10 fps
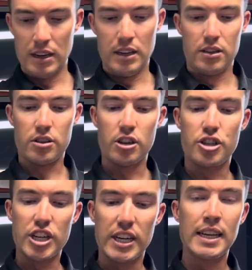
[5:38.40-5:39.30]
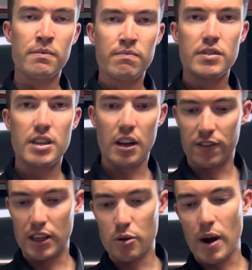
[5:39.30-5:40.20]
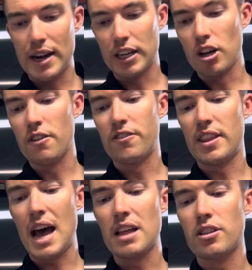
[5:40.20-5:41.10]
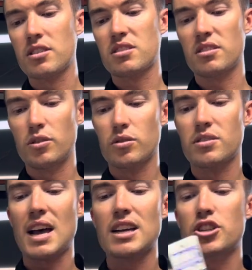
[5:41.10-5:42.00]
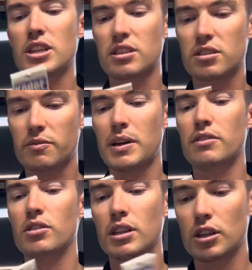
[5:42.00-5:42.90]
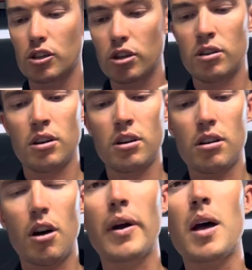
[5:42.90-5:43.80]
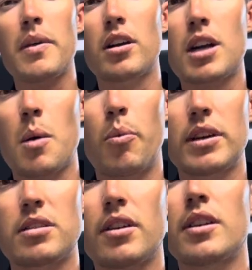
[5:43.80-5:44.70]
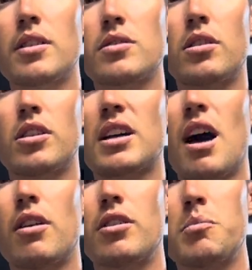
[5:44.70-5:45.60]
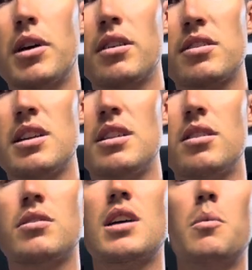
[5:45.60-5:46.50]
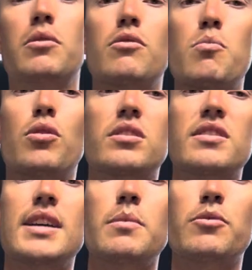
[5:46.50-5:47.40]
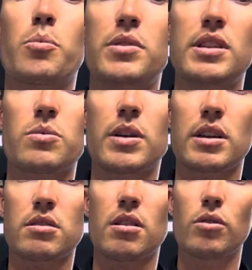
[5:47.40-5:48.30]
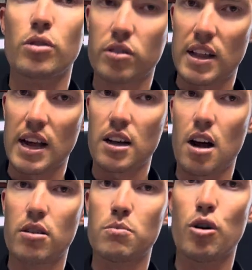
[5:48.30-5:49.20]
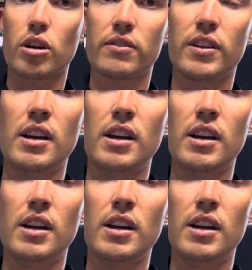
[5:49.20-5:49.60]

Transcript: So jigging, definitely the way to go for that. Those little slash jigs have been really good. I went up there a couple of weeks ago, there was a lot of current, but I see there was a couple of reports of deep dropping this week. So it looks like that current might have